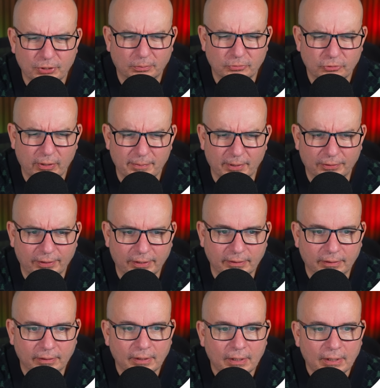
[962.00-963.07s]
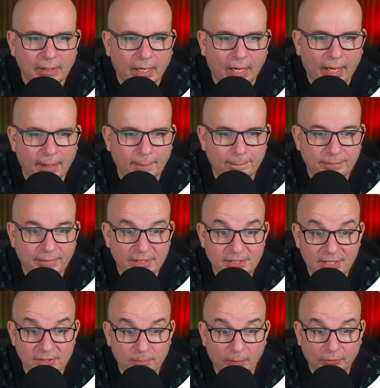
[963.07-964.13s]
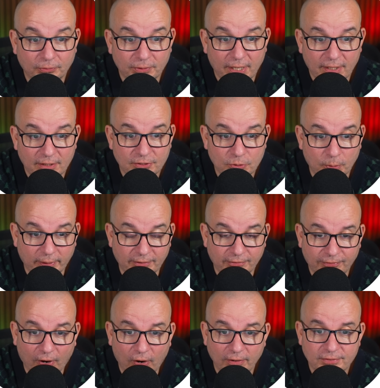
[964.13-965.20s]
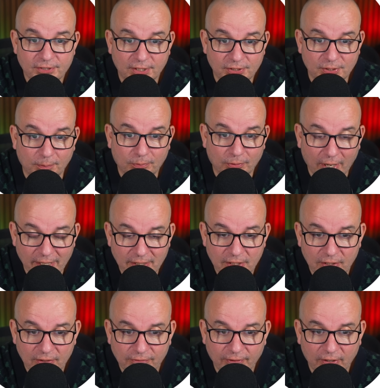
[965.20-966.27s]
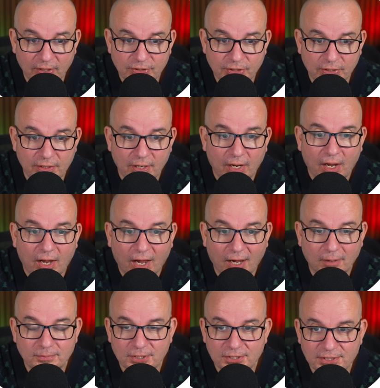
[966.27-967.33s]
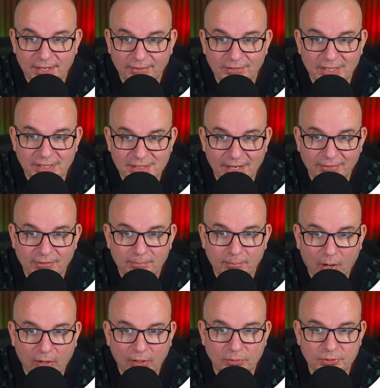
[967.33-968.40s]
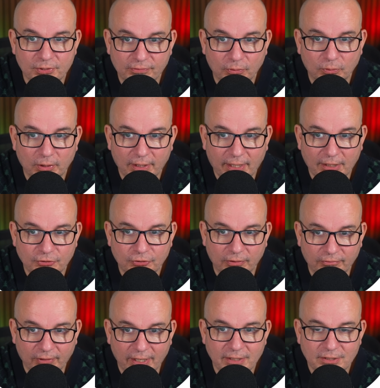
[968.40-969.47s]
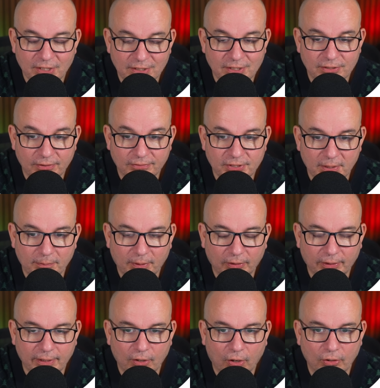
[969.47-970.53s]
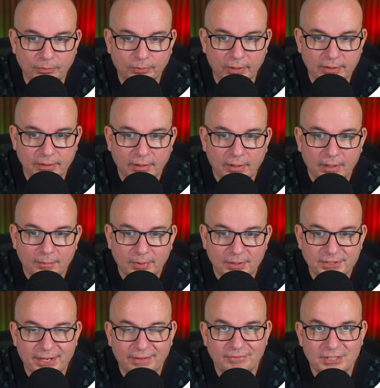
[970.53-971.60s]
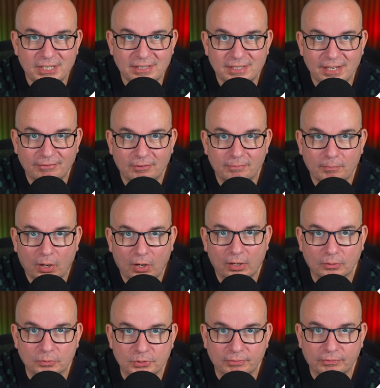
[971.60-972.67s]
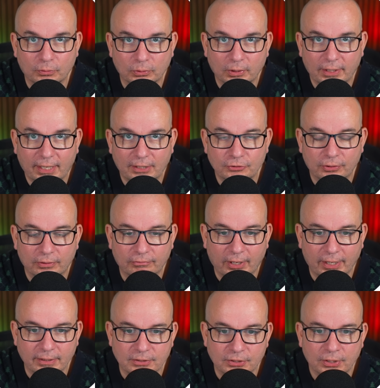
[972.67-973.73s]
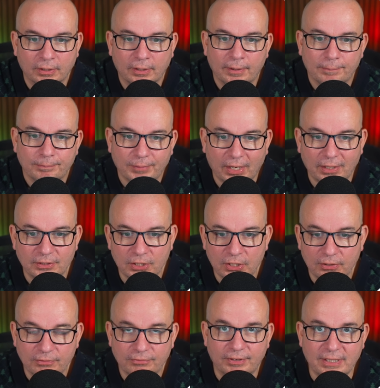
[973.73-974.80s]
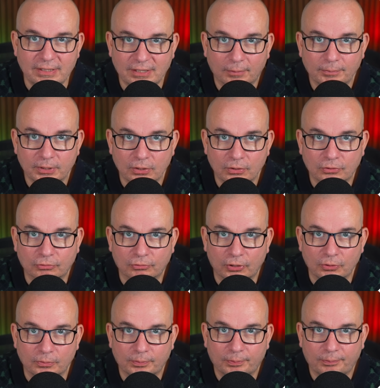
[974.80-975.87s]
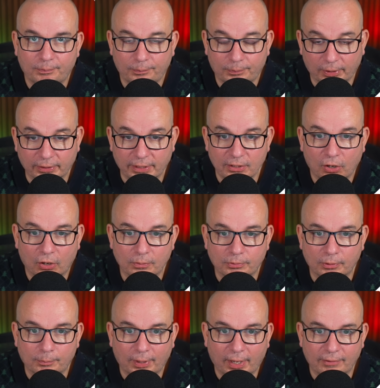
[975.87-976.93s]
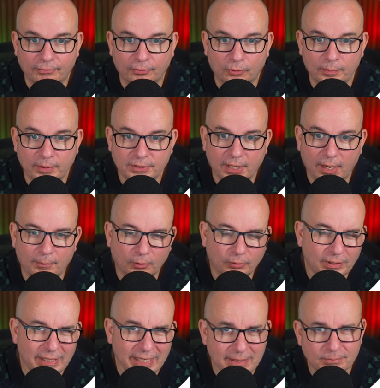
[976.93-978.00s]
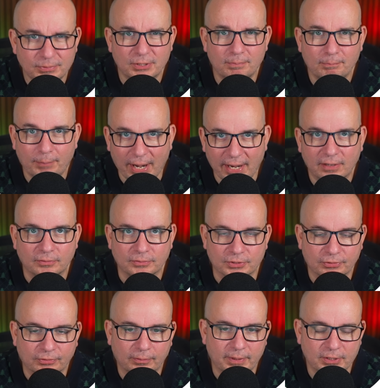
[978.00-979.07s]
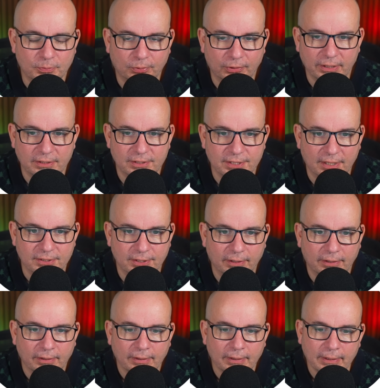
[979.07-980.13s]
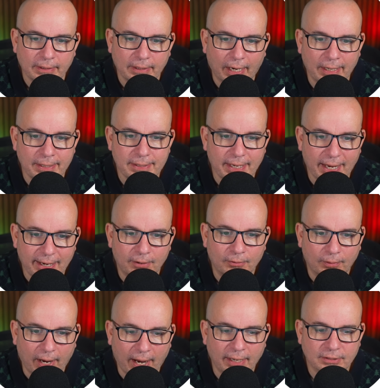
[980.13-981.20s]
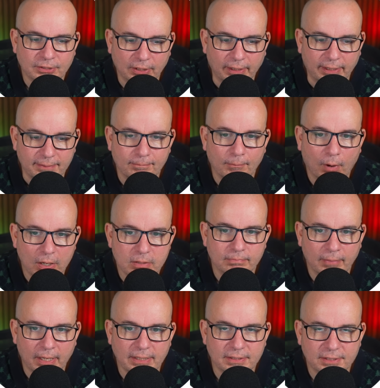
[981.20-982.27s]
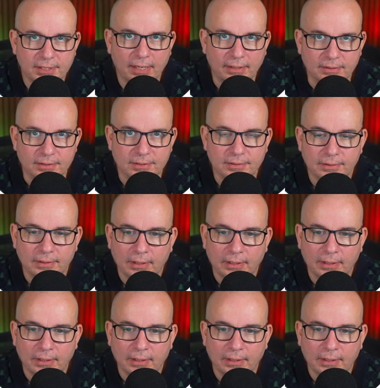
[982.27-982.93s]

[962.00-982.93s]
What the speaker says: trim, I think. This is model year 25, so that's the brand new version, up to 77 miles of all electric range. This is obviously a plug-in hybrid, but 77 miles of all electric range. That new VW Group plug-in hybrid platform has come on leaps and bounds from its predecessor, and now actually might make sense.